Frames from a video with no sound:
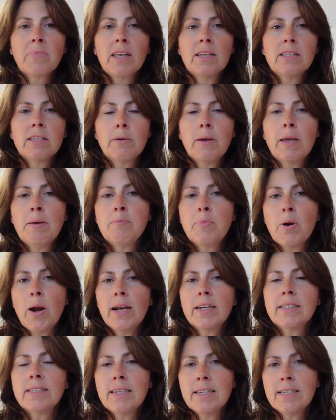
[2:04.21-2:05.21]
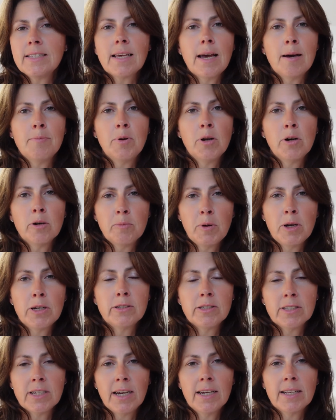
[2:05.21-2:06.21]
So in practice, a blog
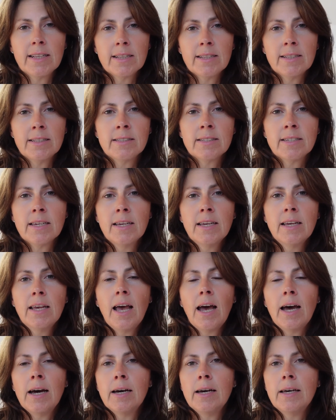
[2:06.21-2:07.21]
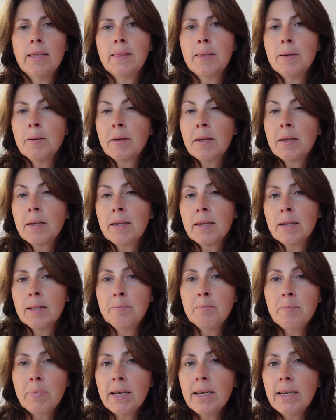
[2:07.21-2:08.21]
post titled The
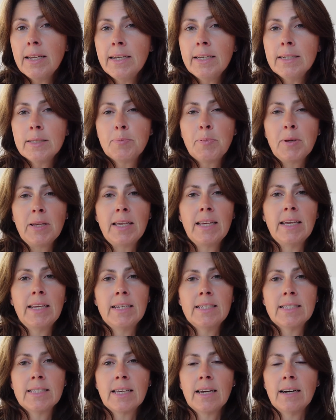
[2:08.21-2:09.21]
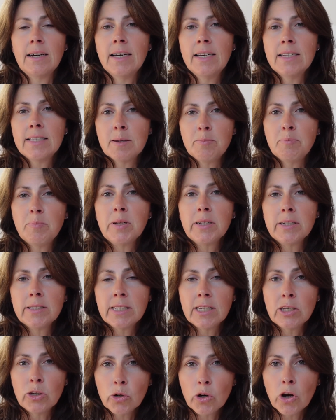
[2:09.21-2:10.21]
Complete Beginner's Guide to
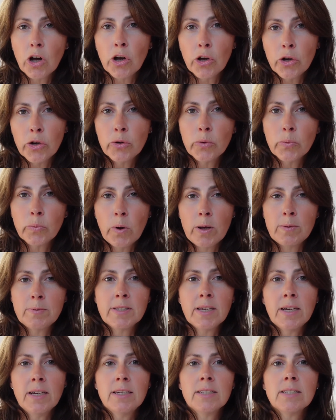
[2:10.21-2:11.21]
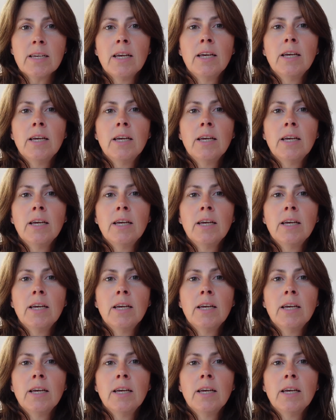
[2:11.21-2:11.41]
Building Your Own Website